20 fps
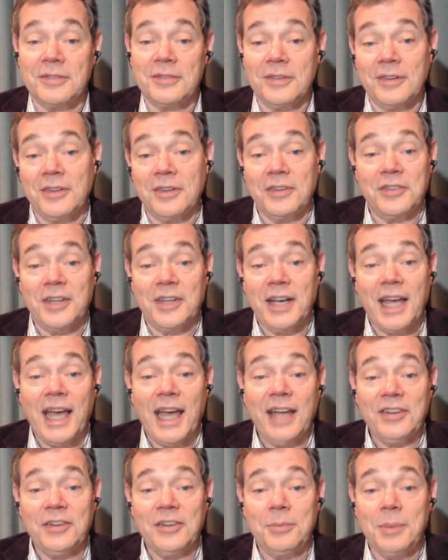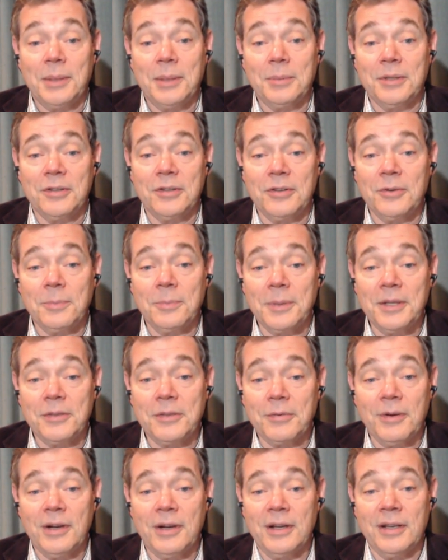the set has to be able to do
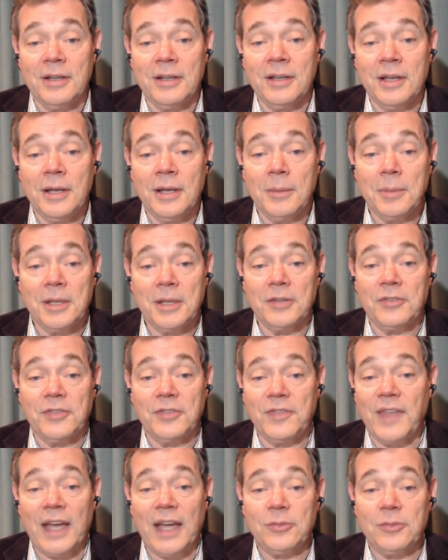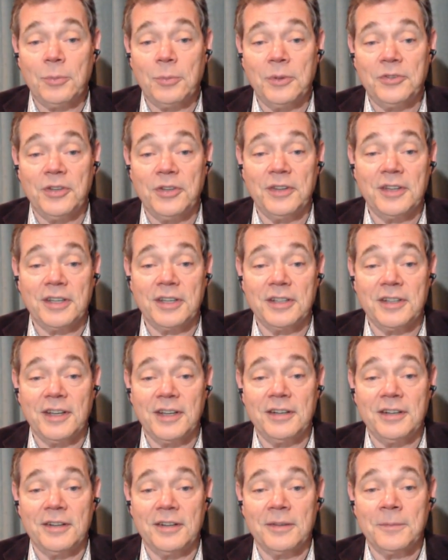P3 because that's what's in the
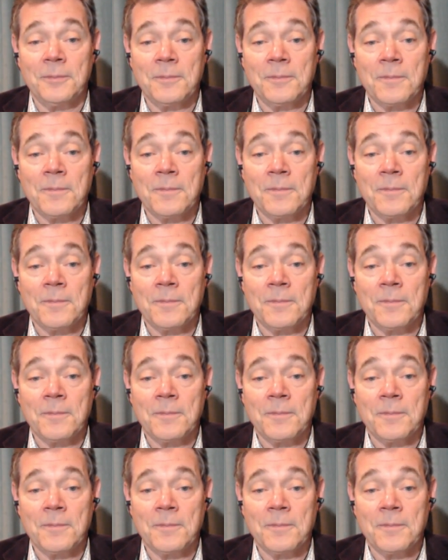container.